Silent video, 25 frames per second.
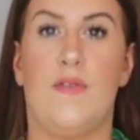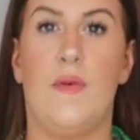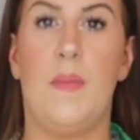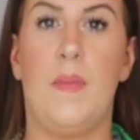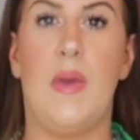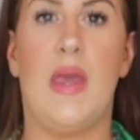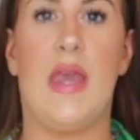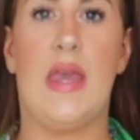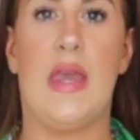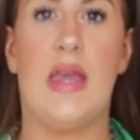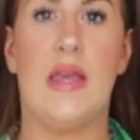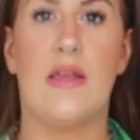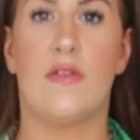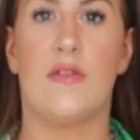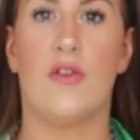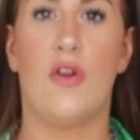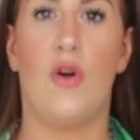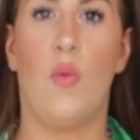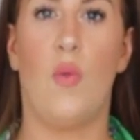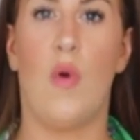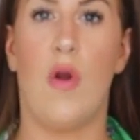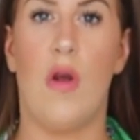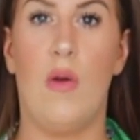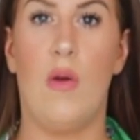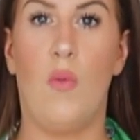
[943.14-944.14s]
for me, is
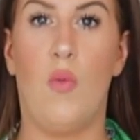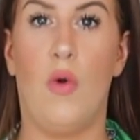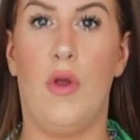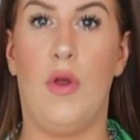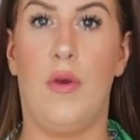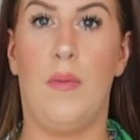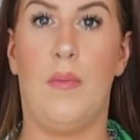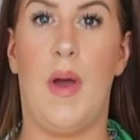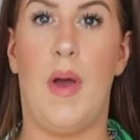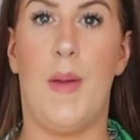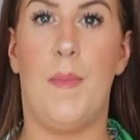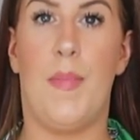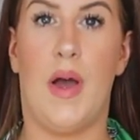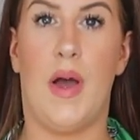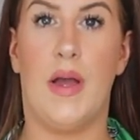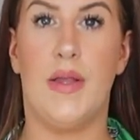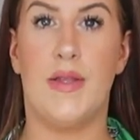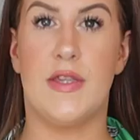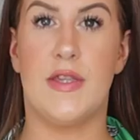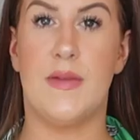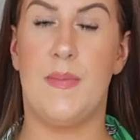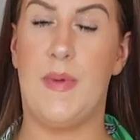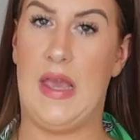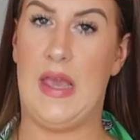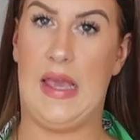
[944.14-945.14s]
not where I want my
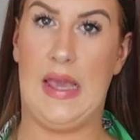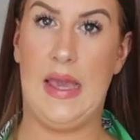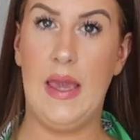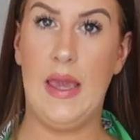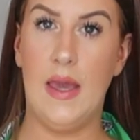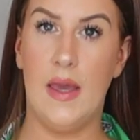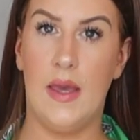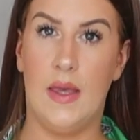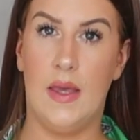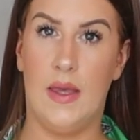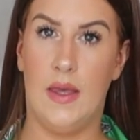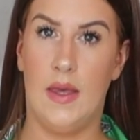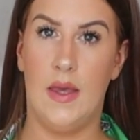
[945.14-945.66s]
button to be.